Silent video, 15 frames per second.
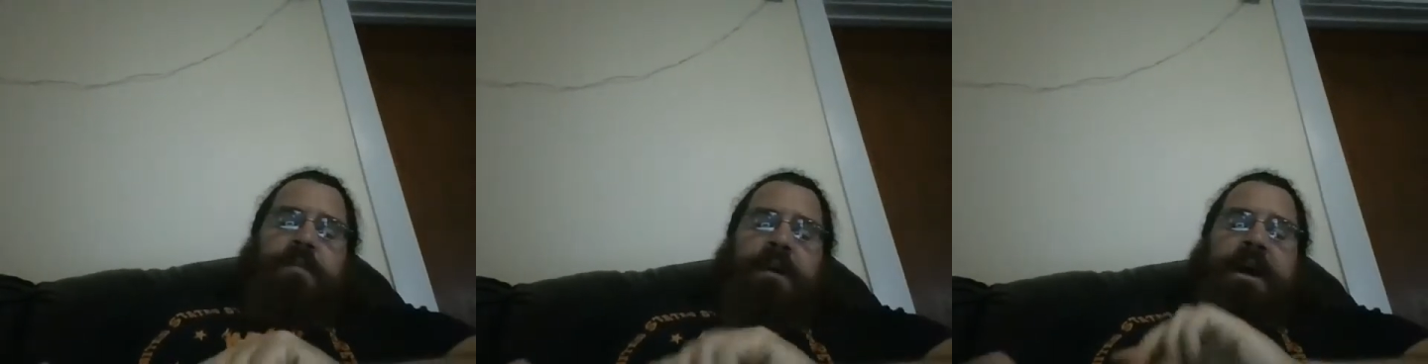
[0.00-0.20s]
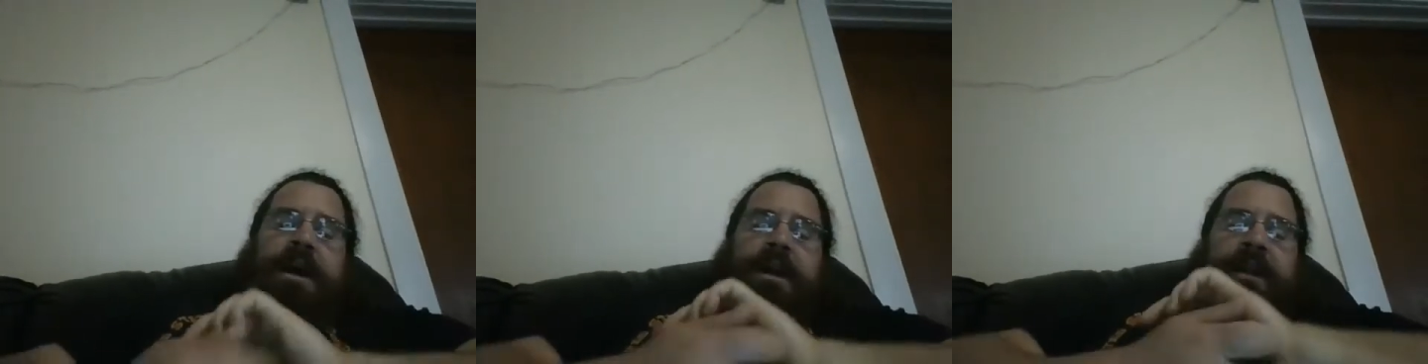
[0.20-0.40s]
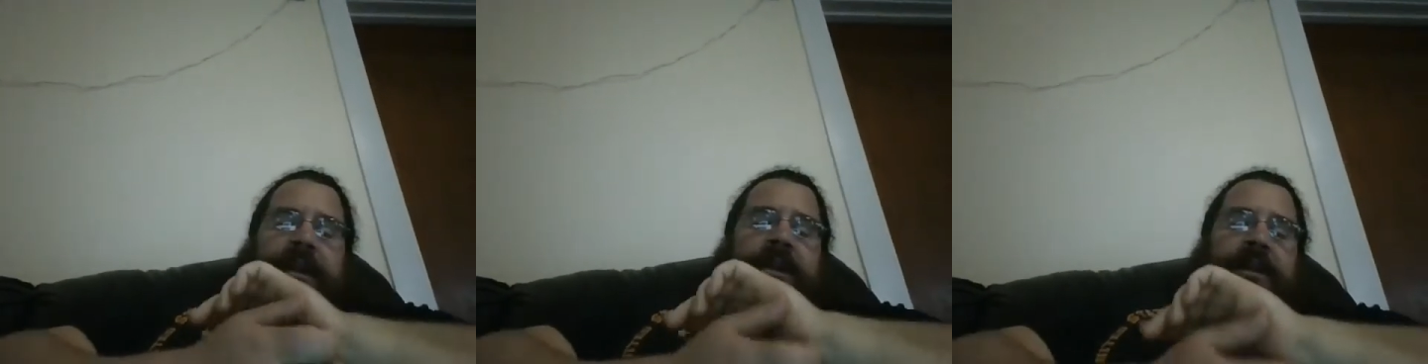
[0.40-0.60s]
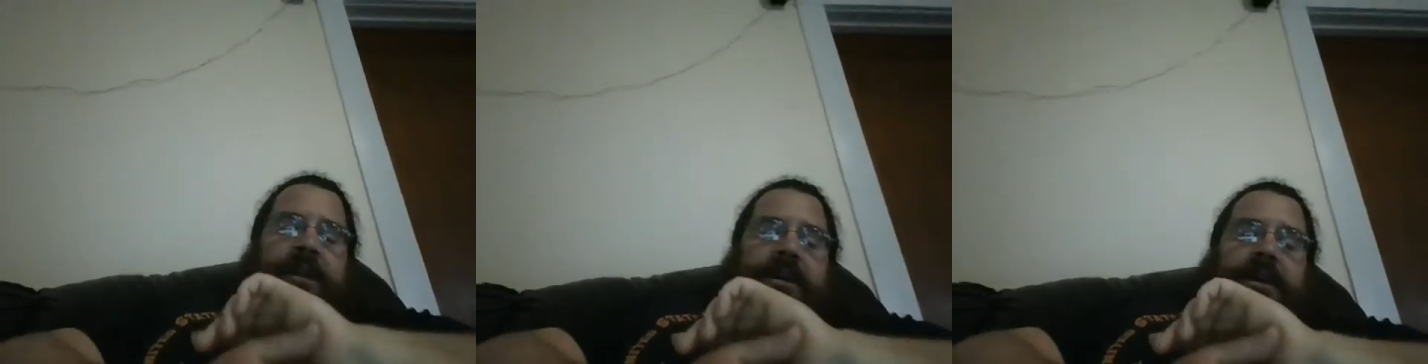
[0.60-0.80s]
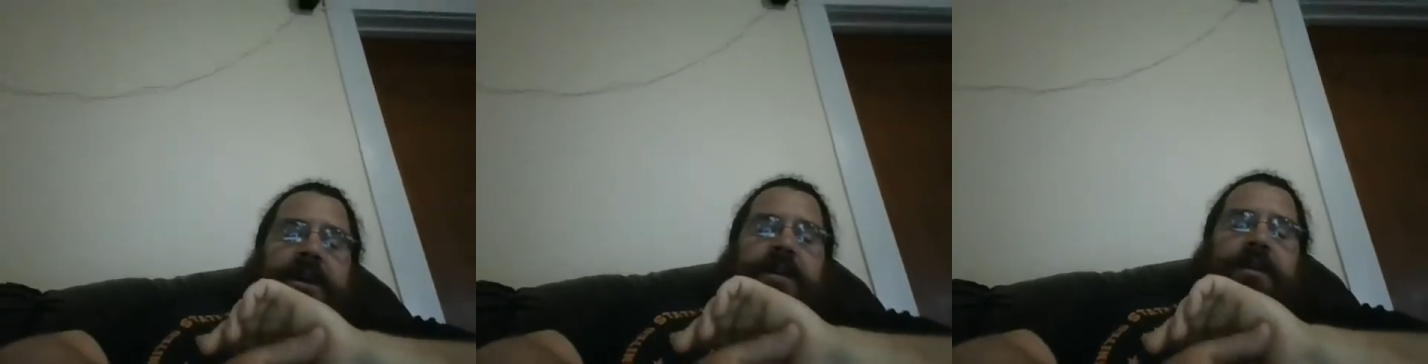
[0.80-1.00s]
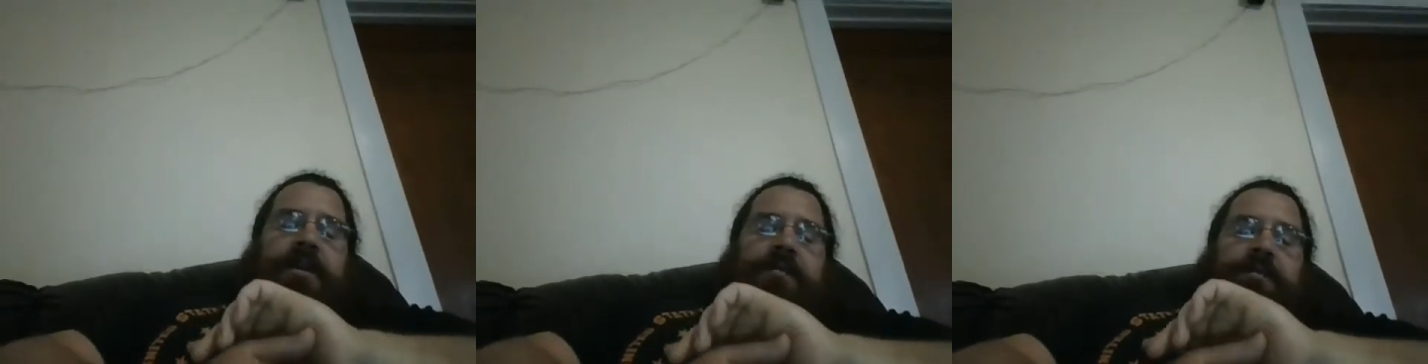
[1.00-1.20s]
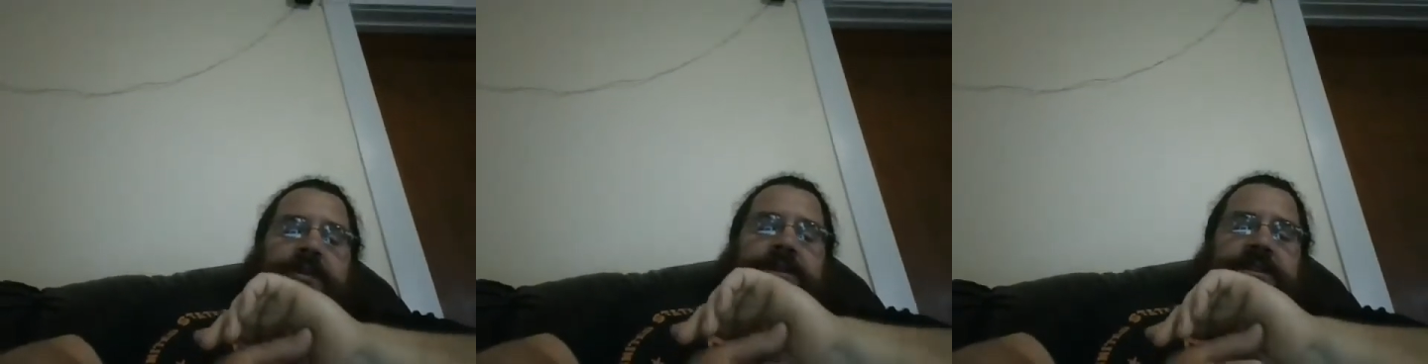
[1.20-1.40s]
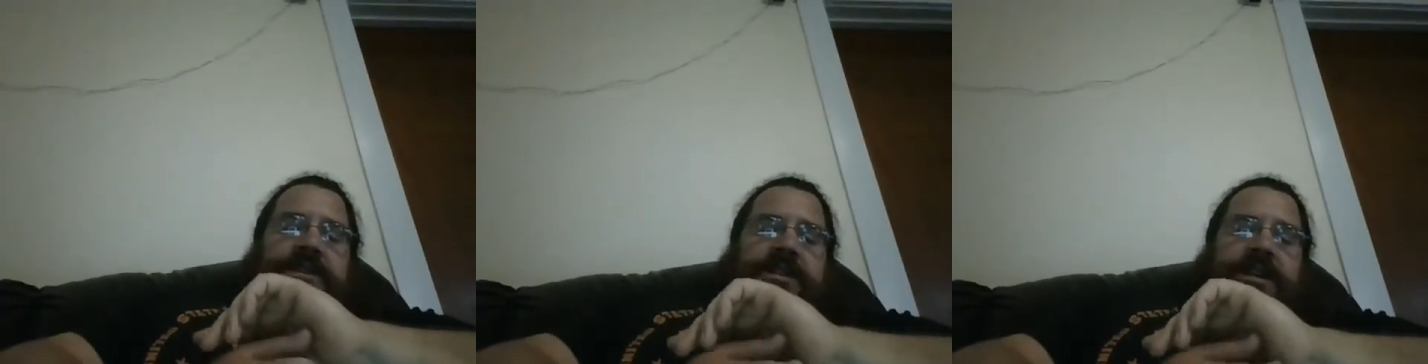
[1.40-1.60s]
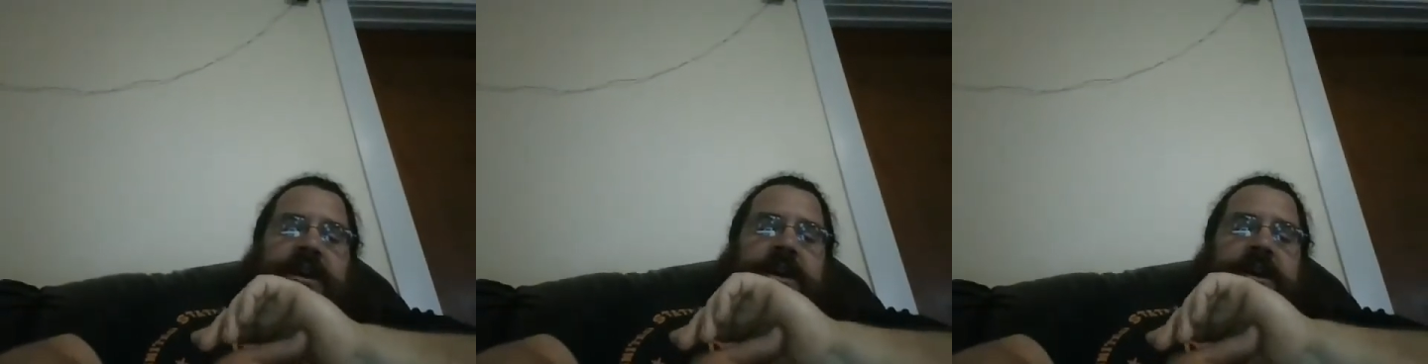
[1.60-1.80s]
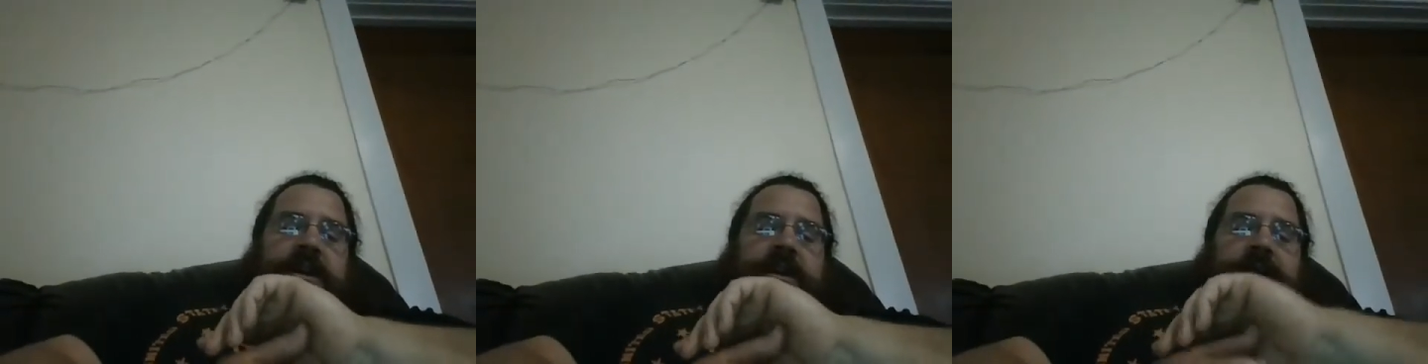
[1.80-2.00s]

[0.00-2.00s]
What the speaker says: body, and then we just kind